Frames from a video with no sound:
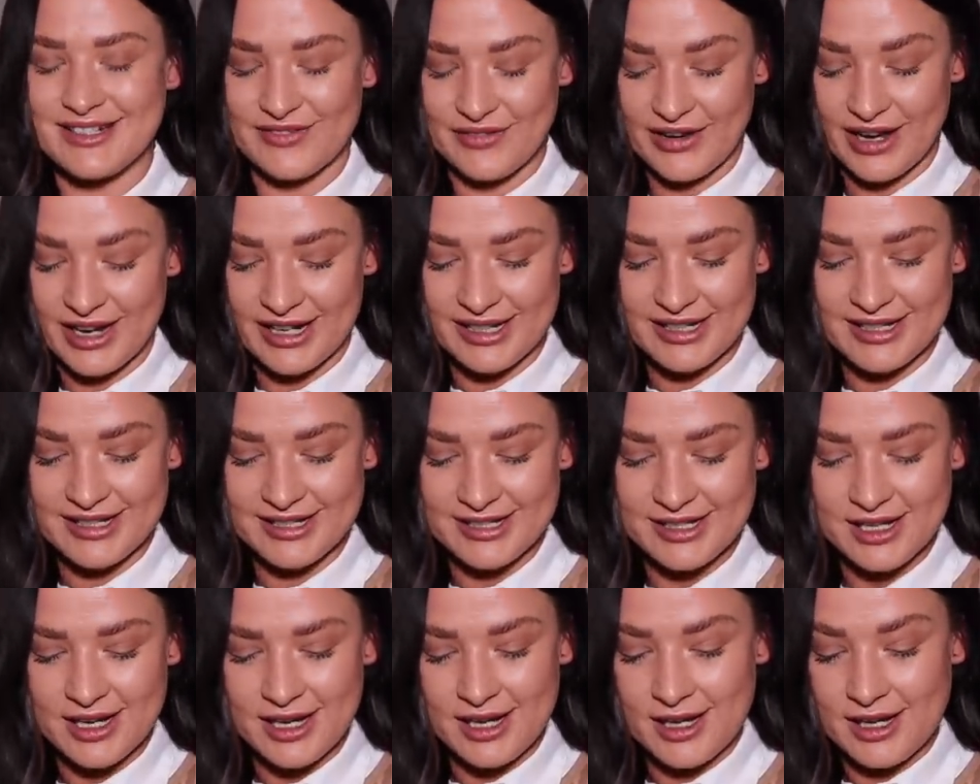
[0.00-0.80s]

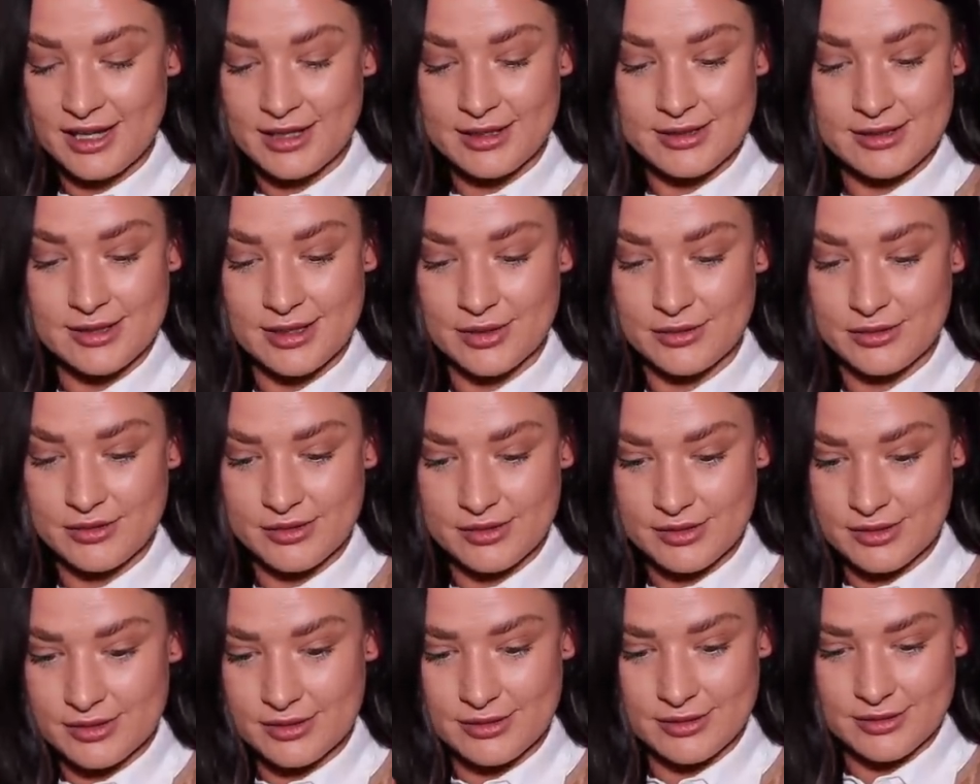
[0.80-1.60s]
device.
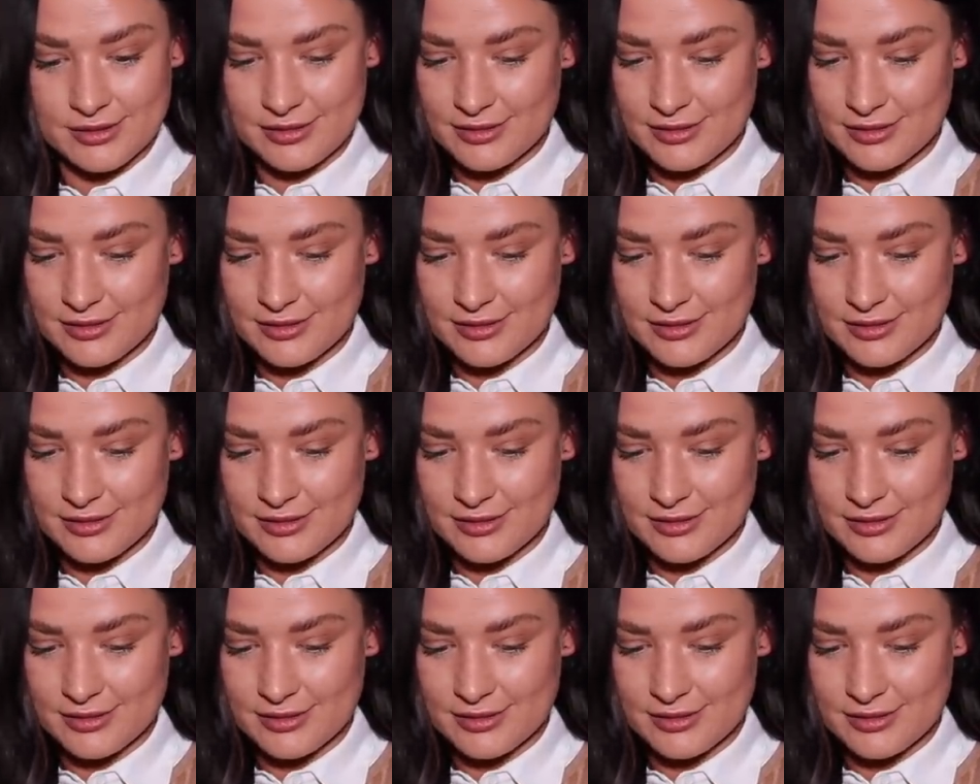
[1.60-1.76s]
Sounds